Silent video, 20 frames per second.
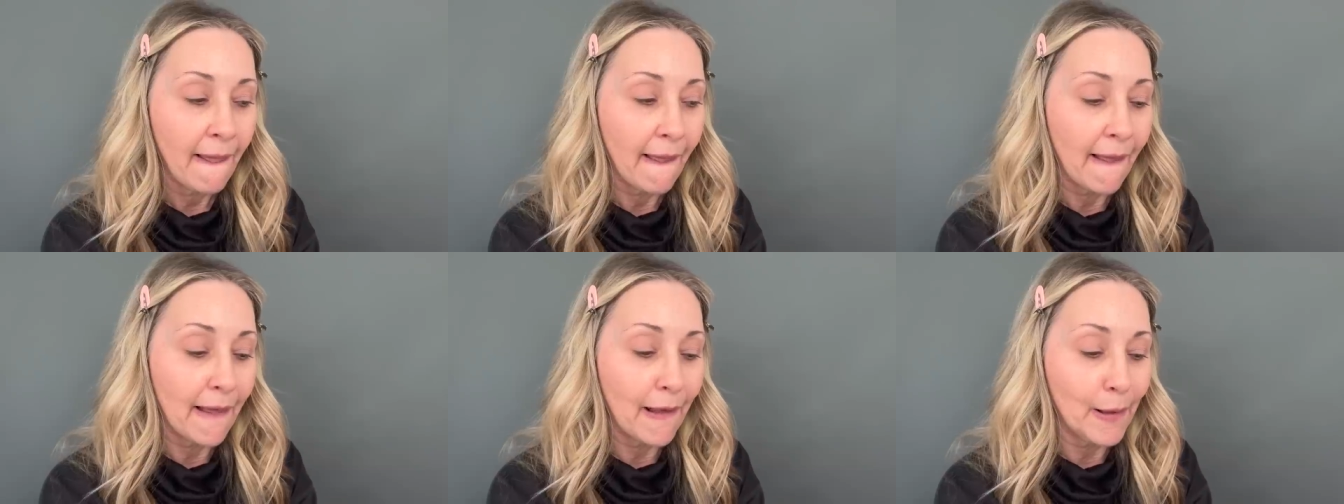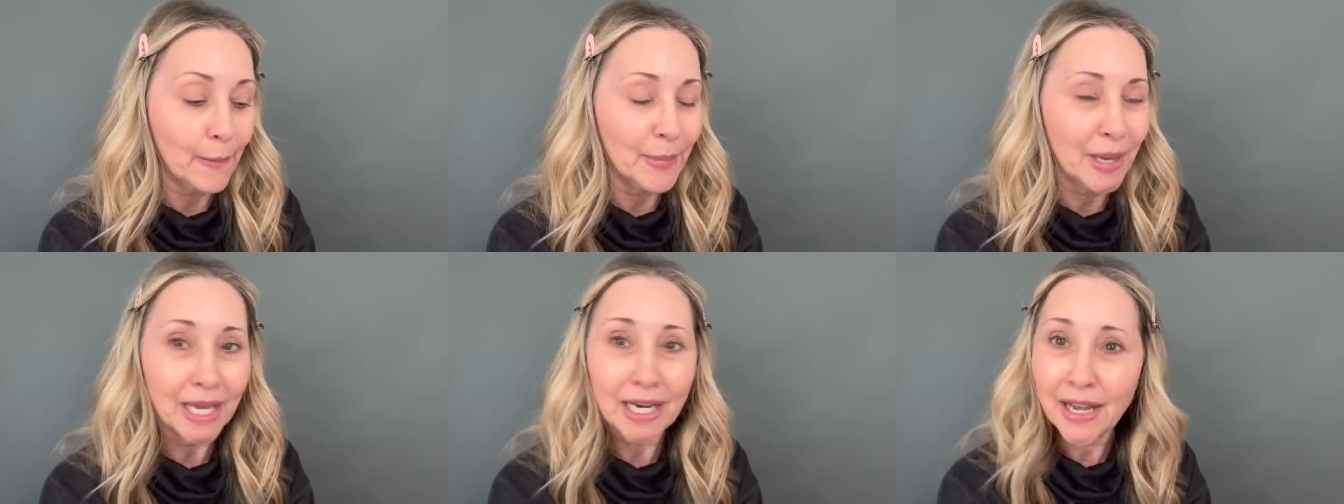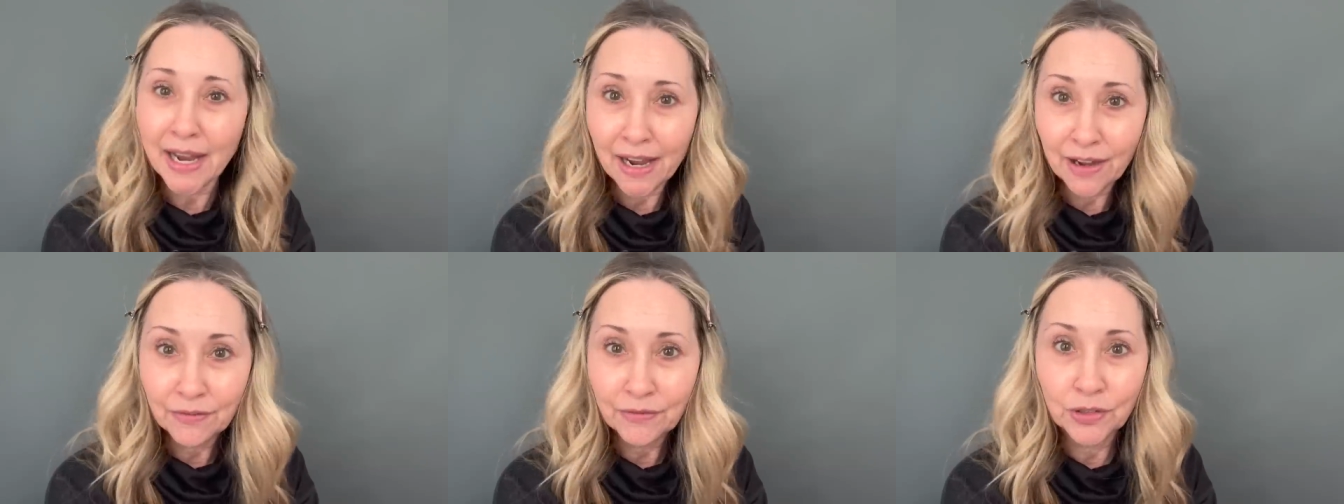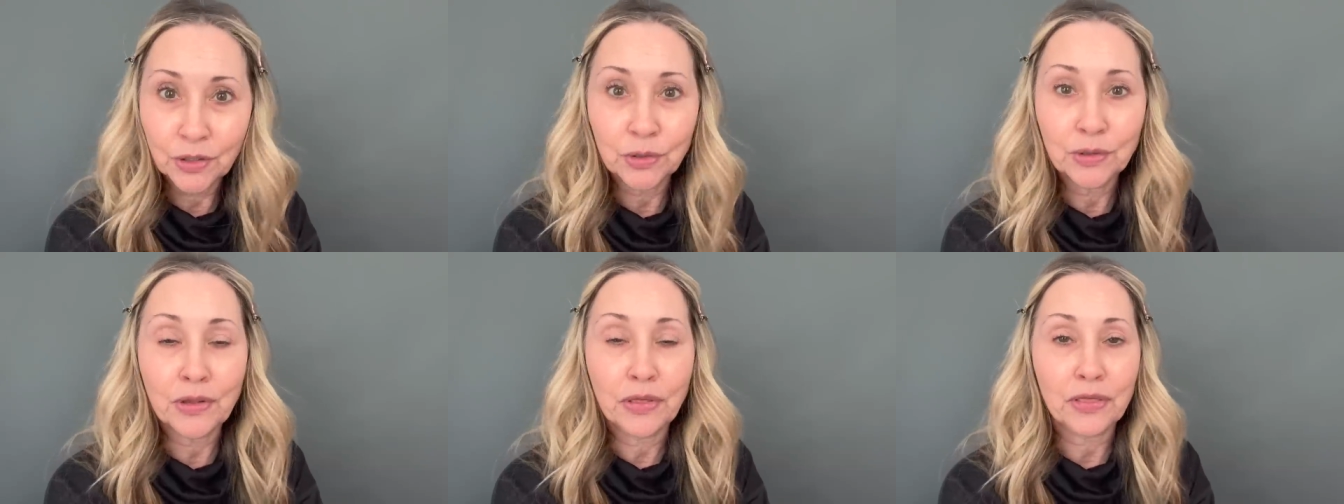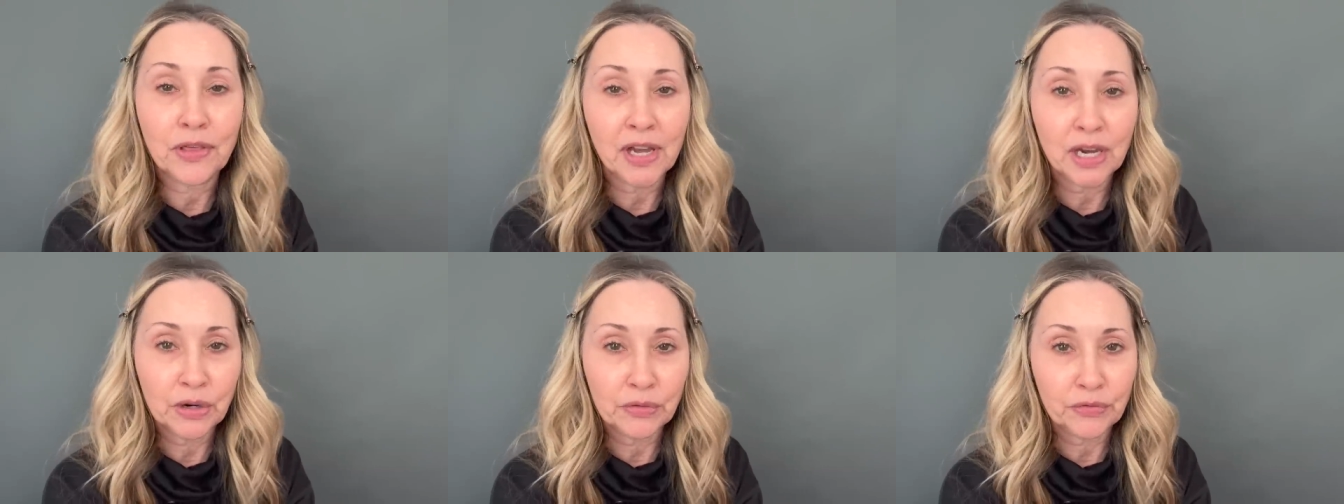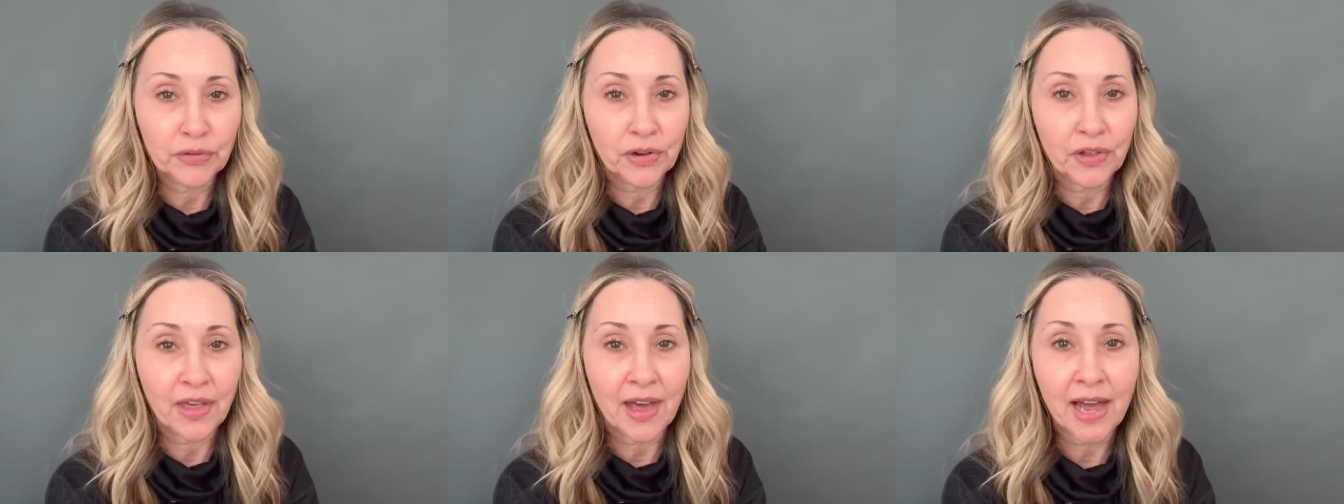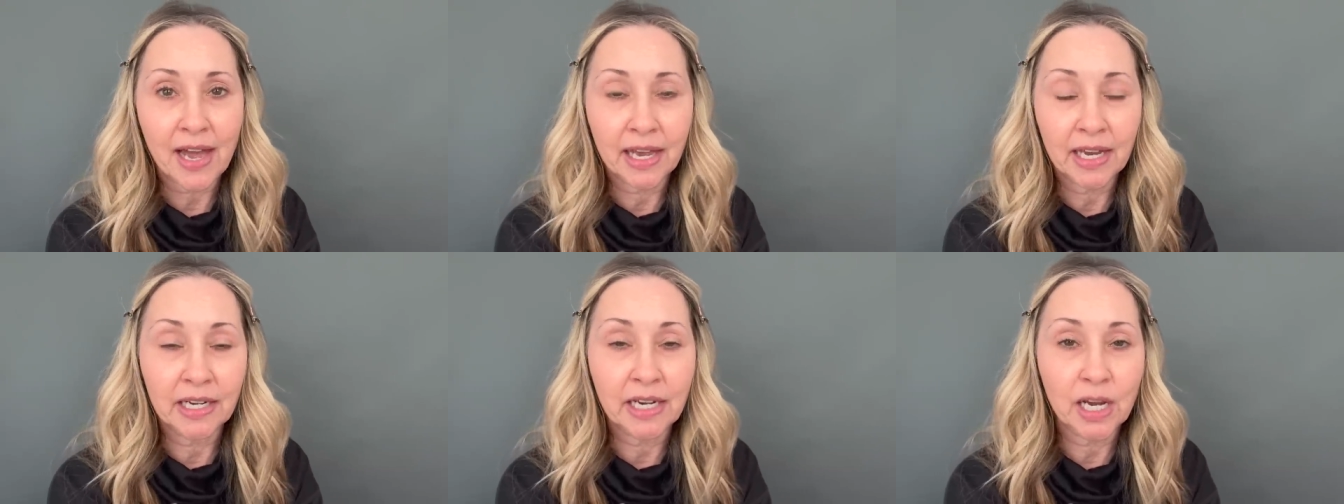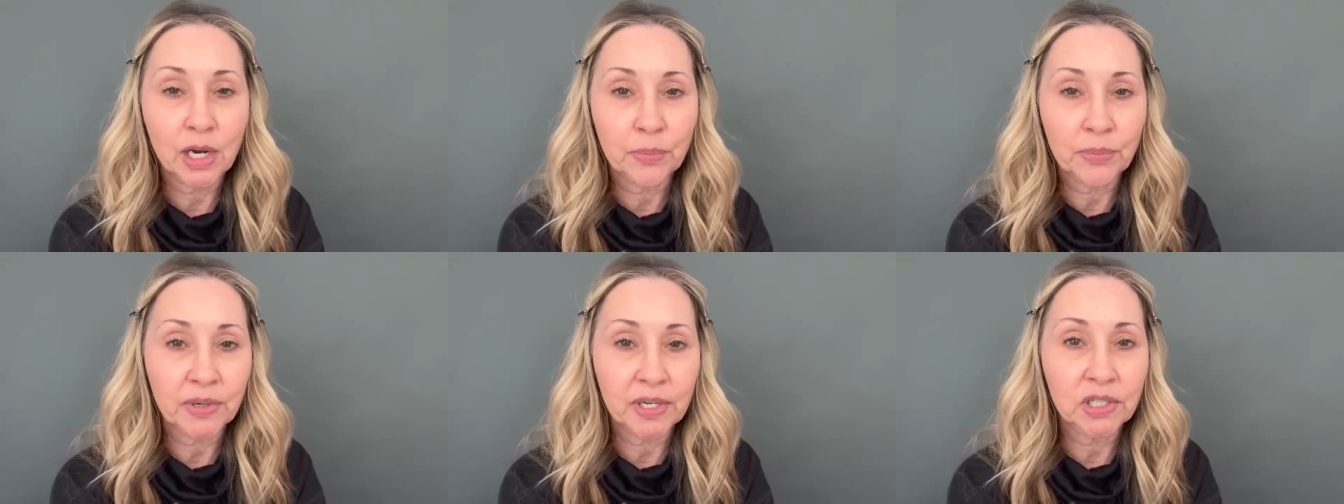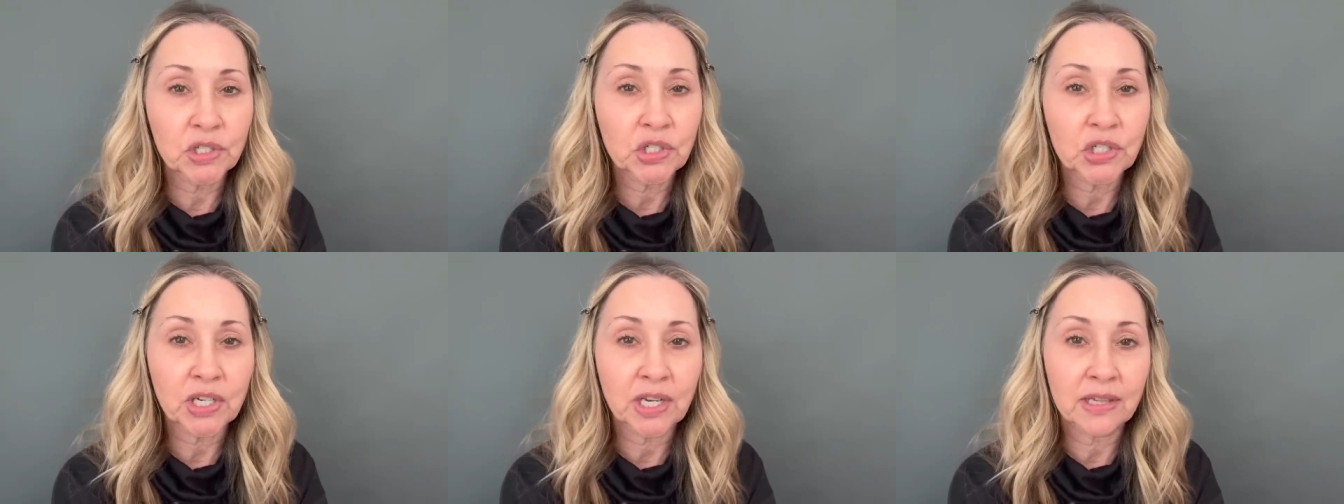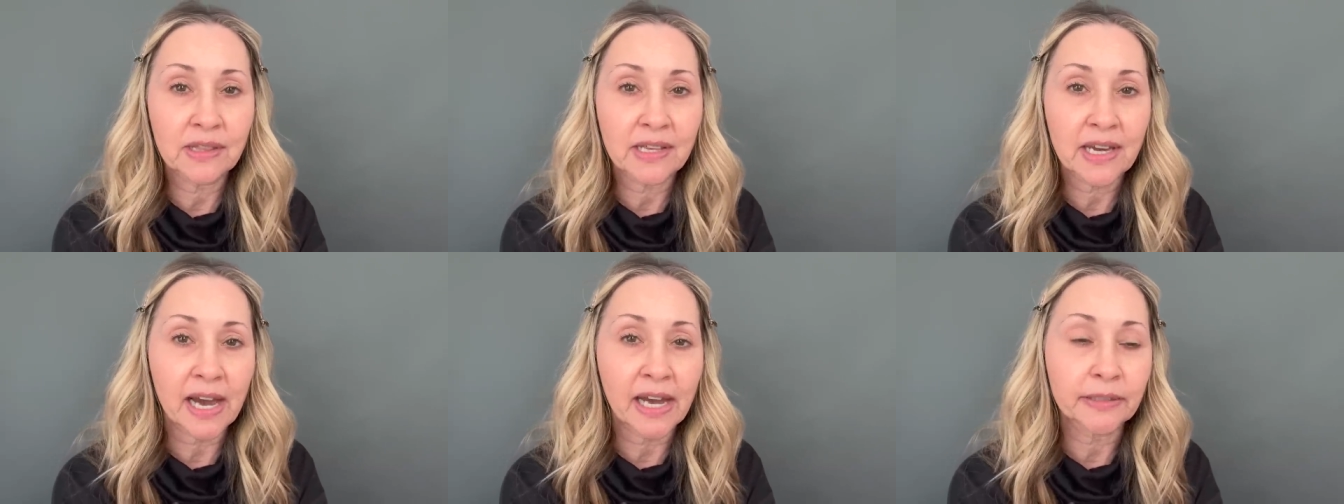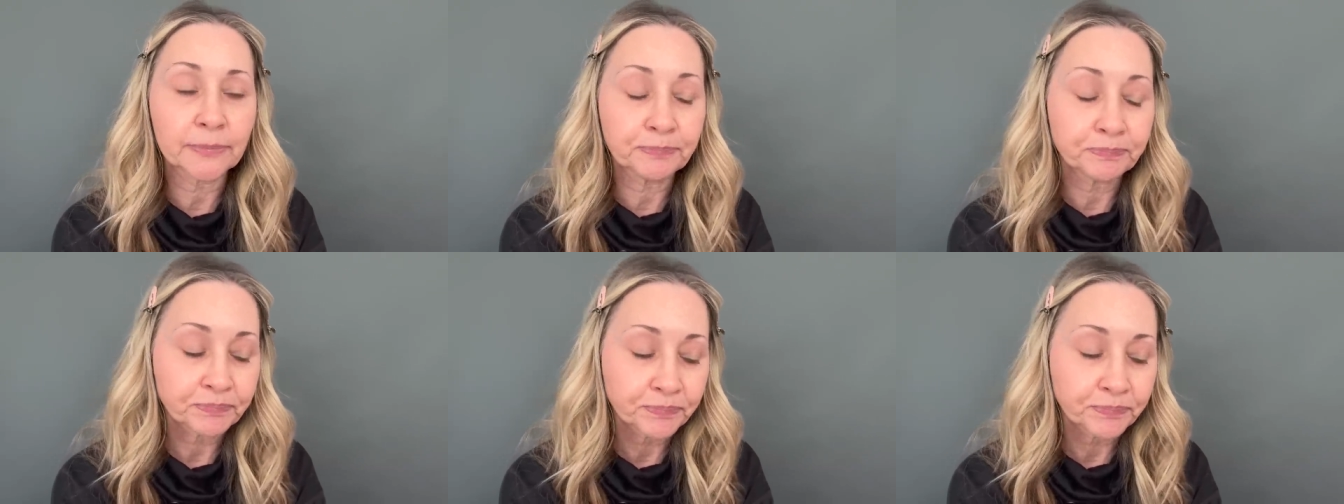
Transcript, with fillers: Um, and I have you to thank for that. And I appreciate that.